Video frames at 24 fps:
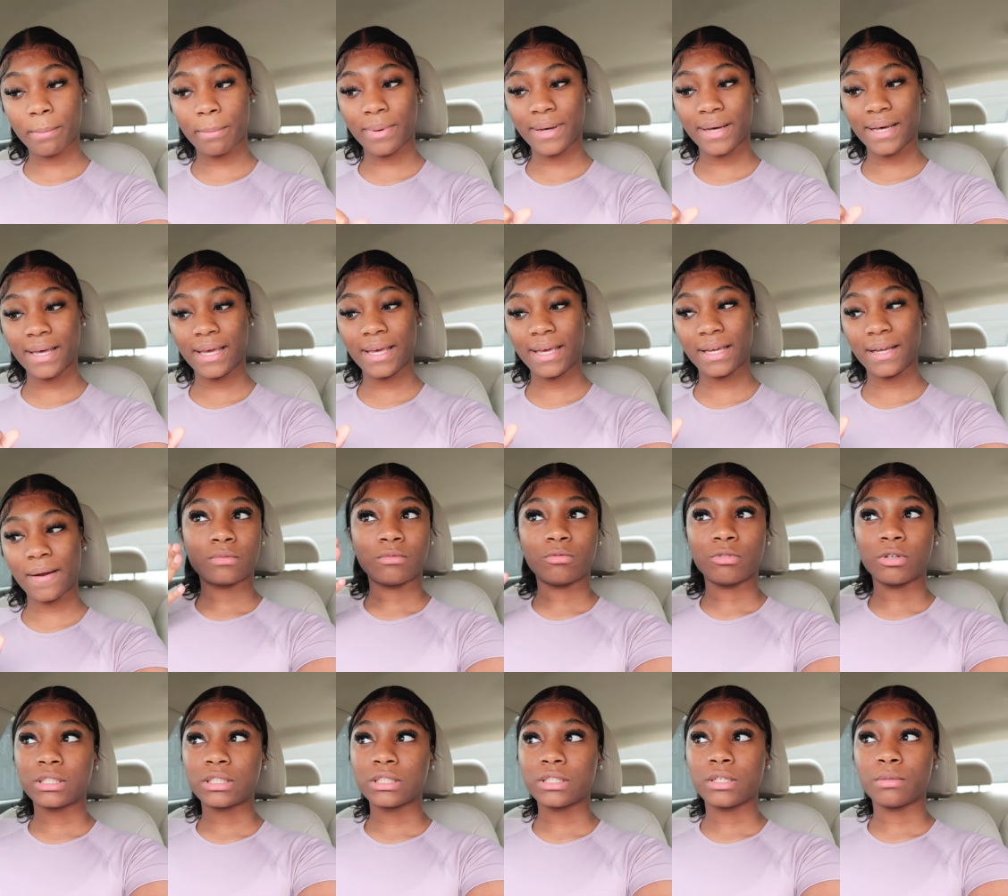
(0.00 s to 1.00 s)
but
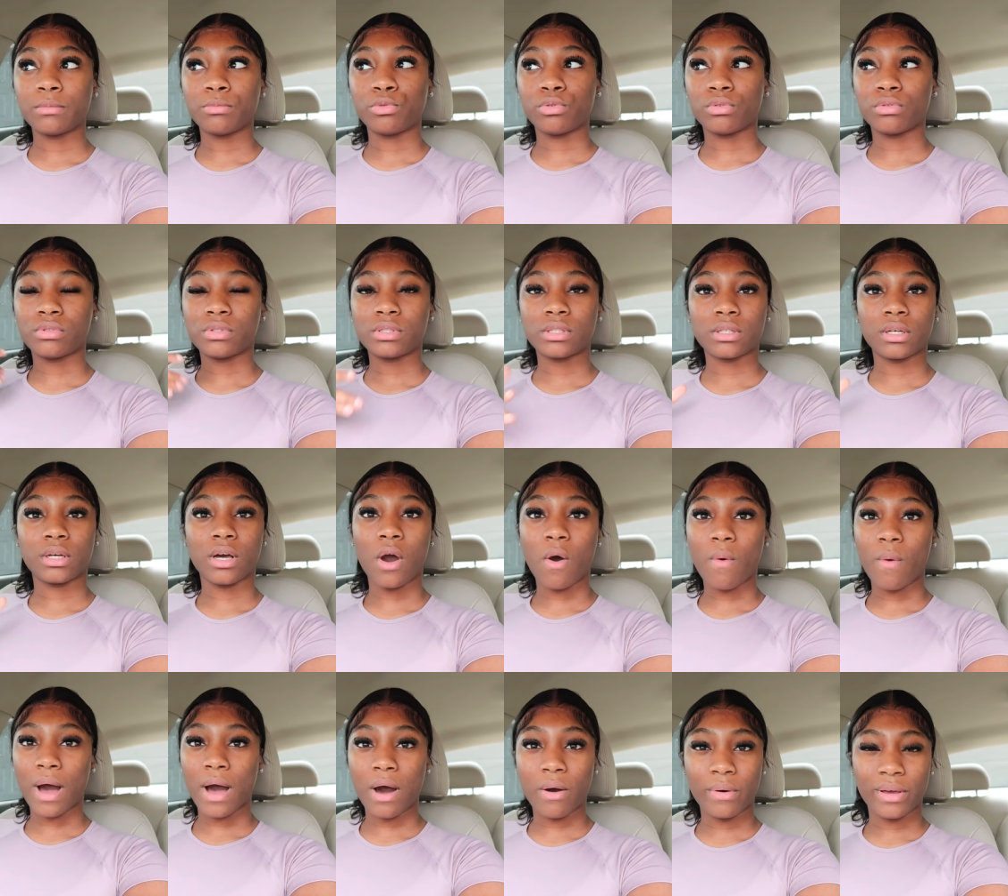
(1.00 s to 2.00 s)
wasn't in the mood to
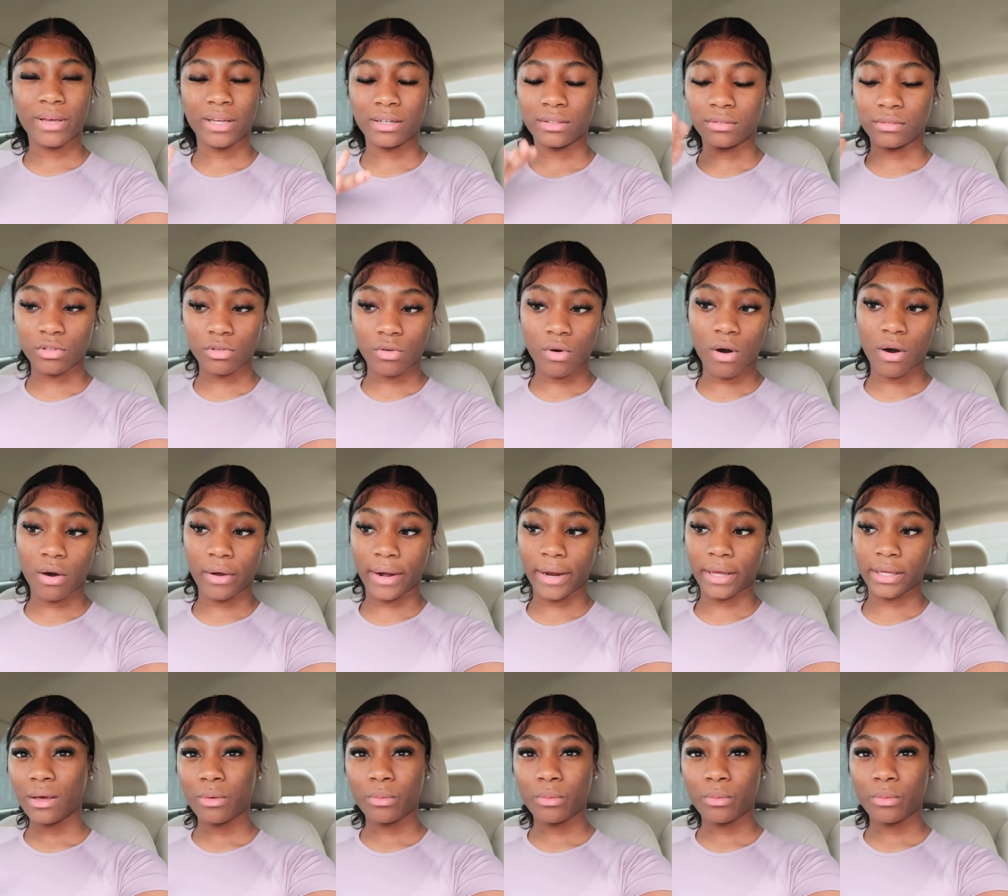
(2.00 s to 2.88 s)
go out and do all that.